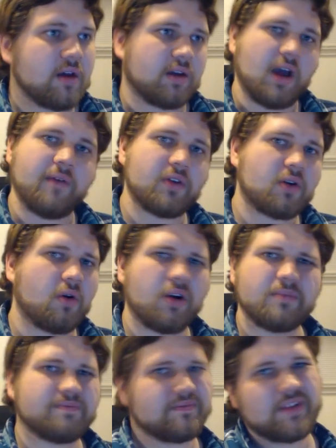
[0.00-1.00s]
Covered
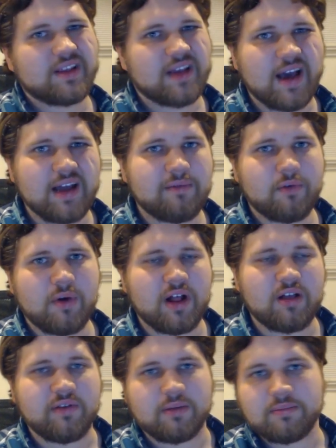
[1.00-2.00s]
Core, kind of
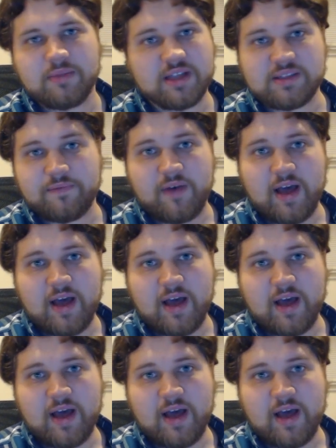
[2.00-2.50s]
irrelevant. It's a